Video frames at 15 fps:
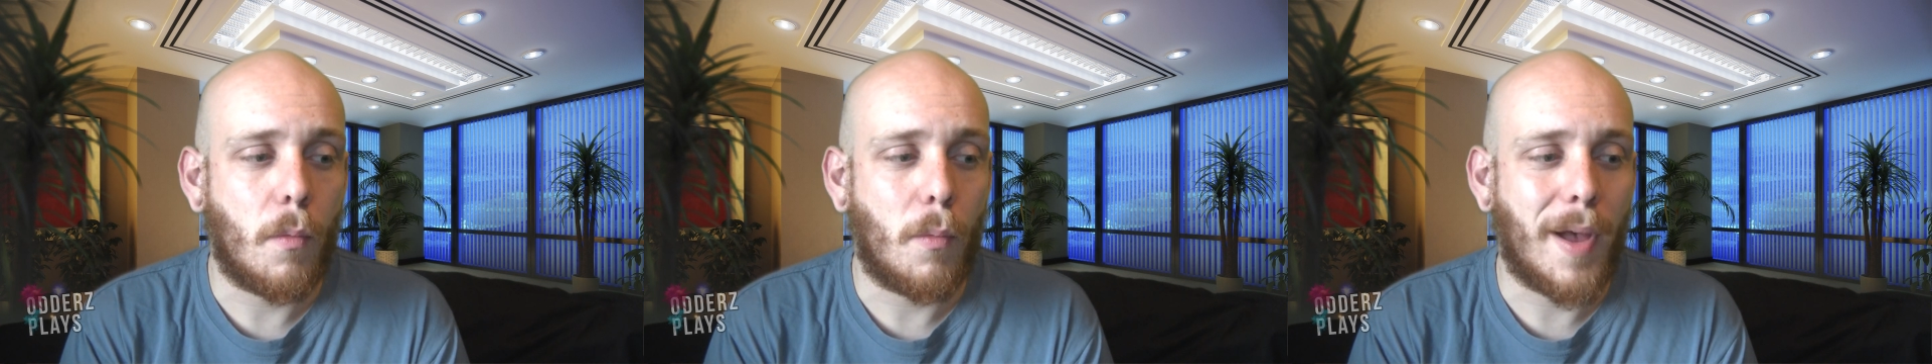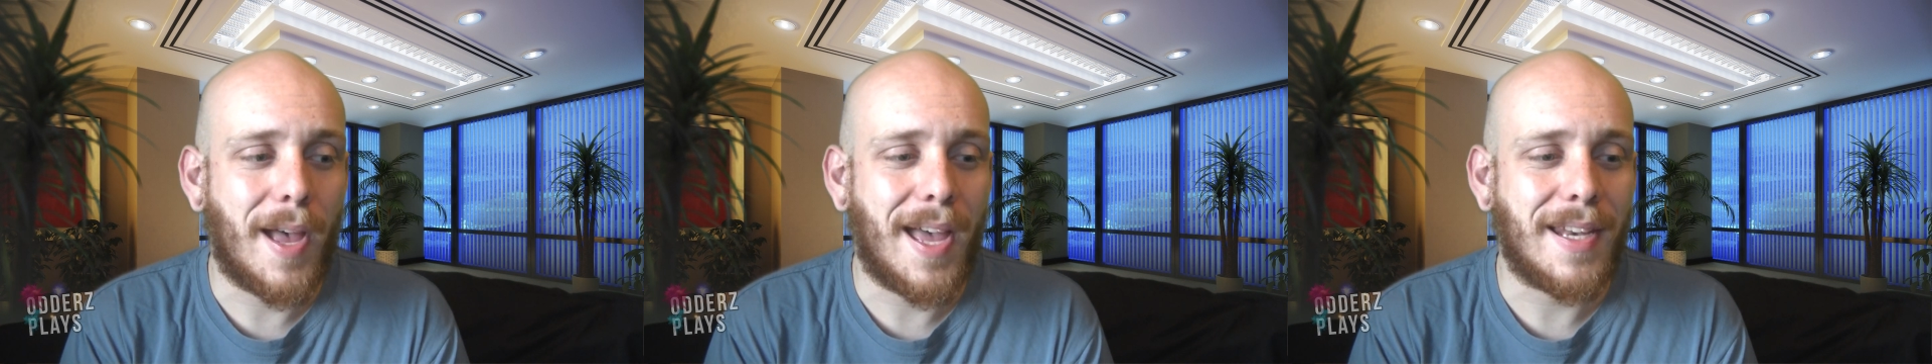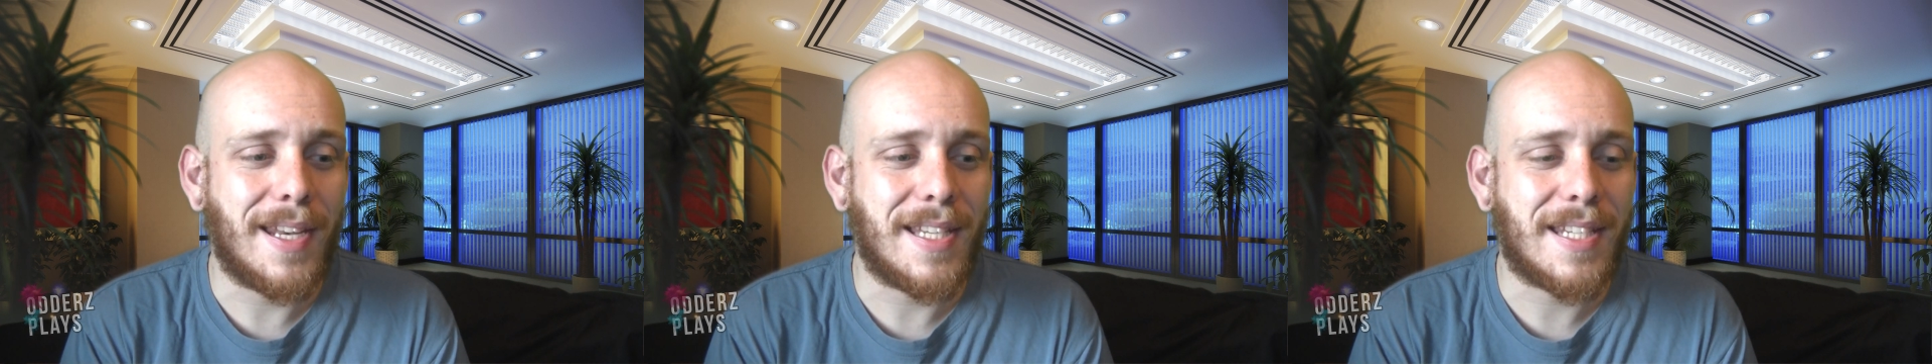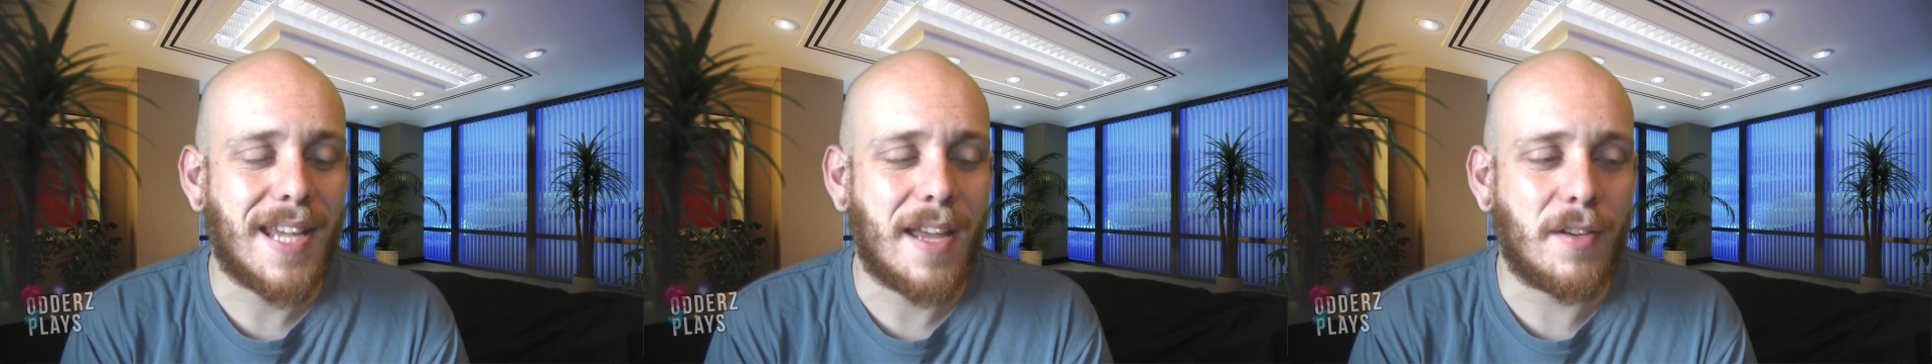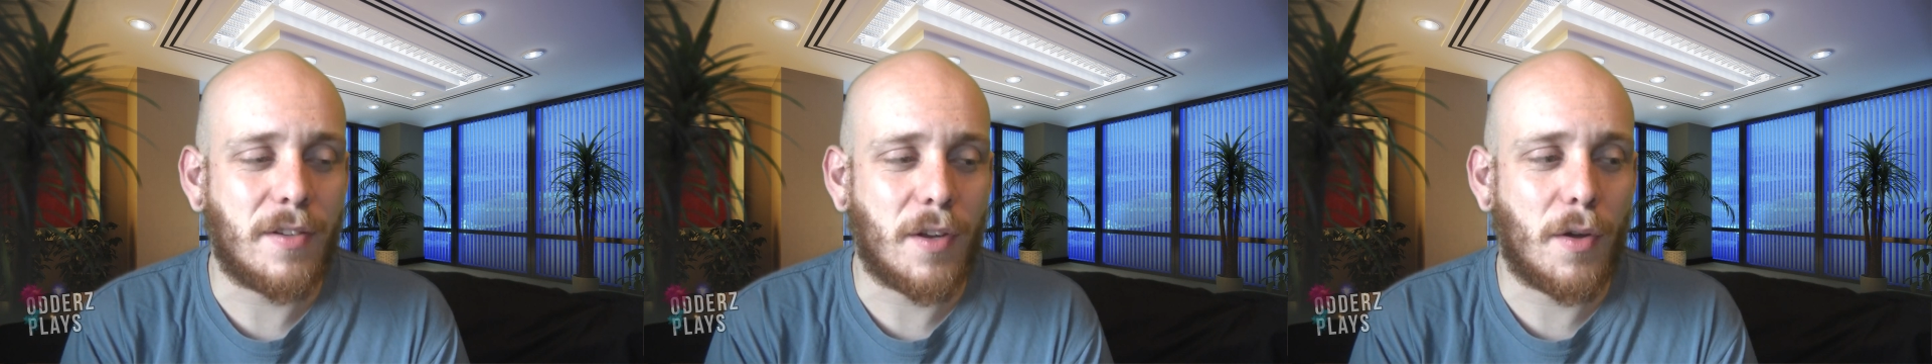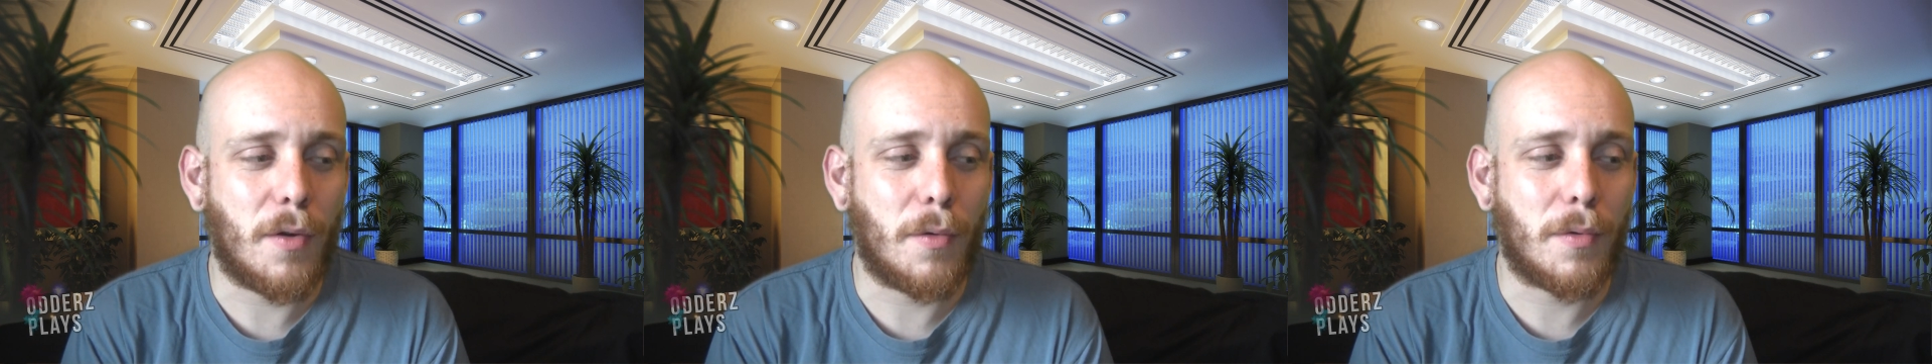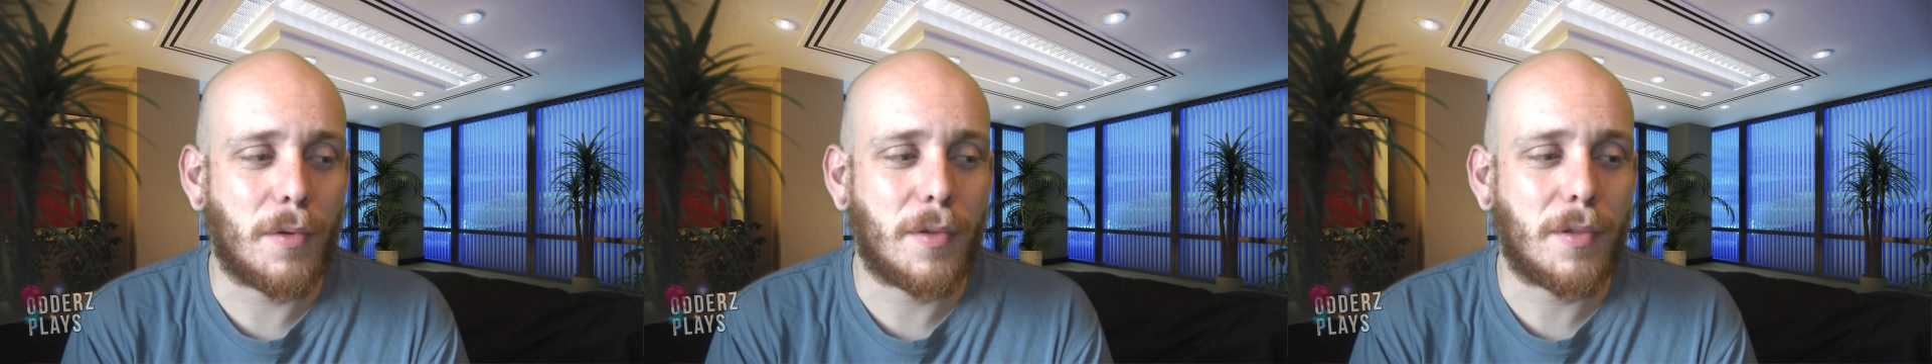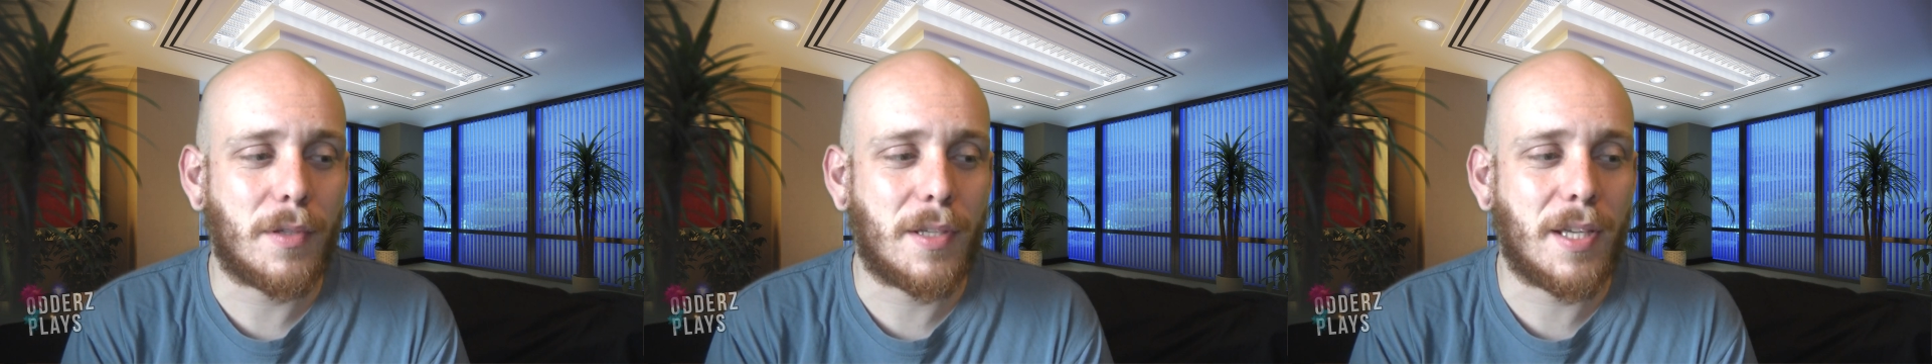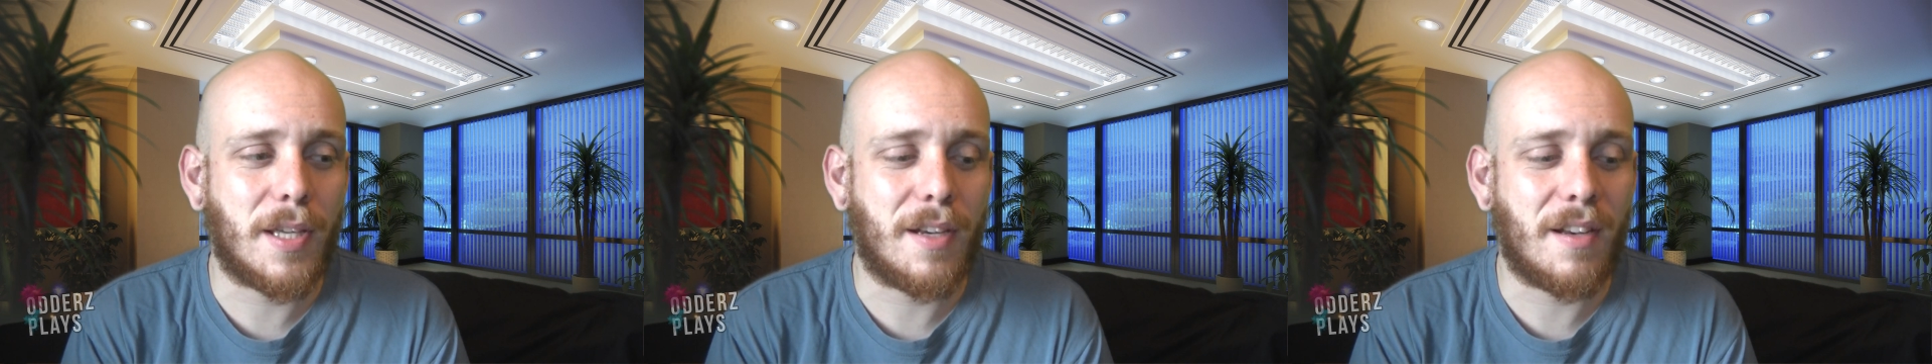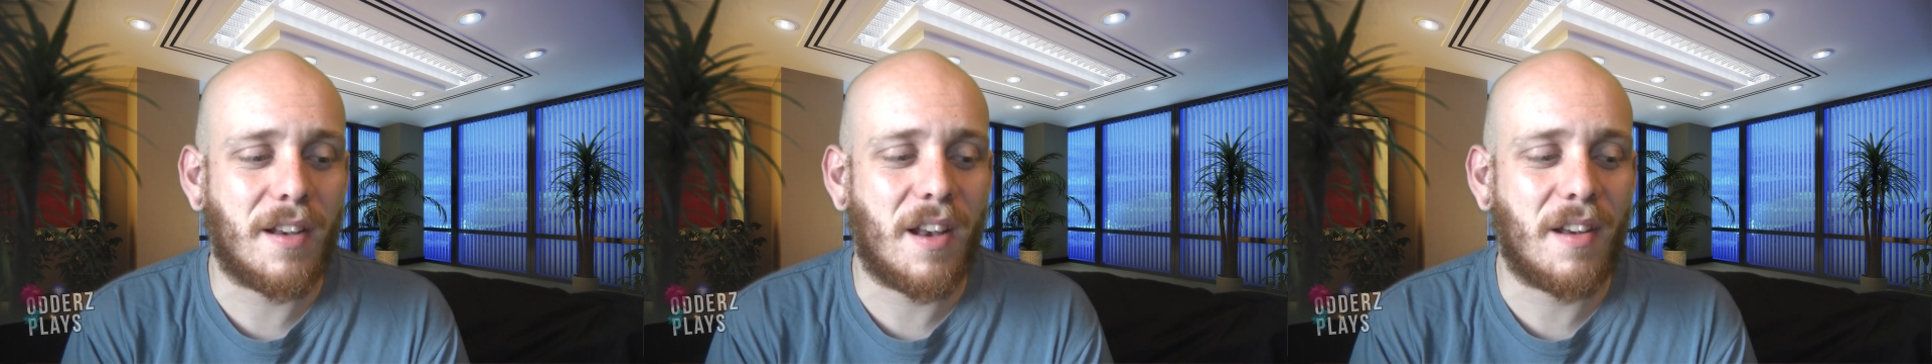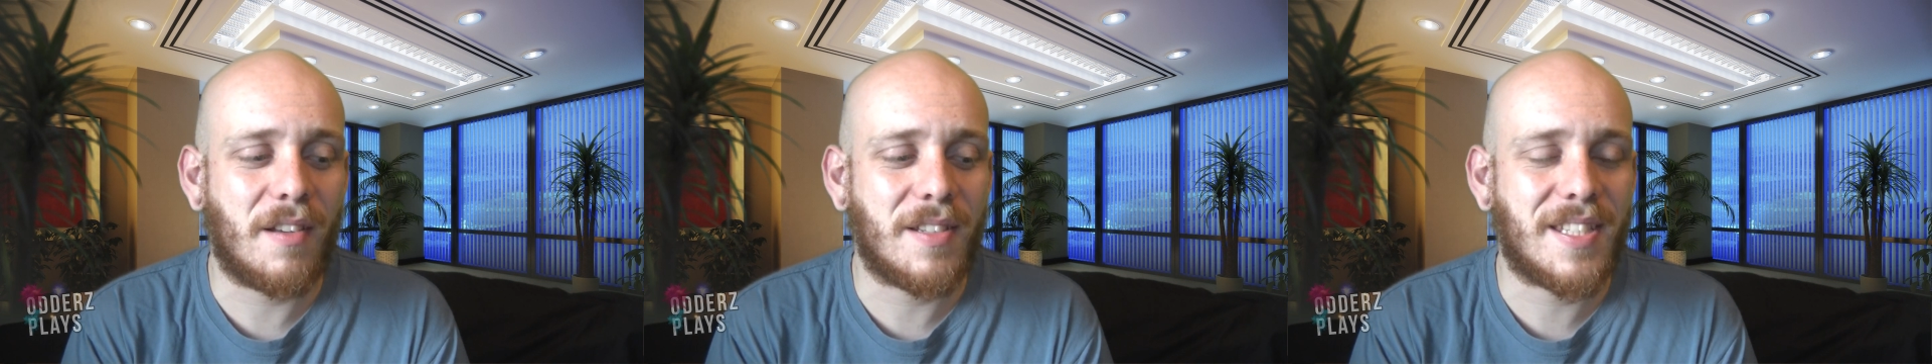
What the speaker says: where Nintendo can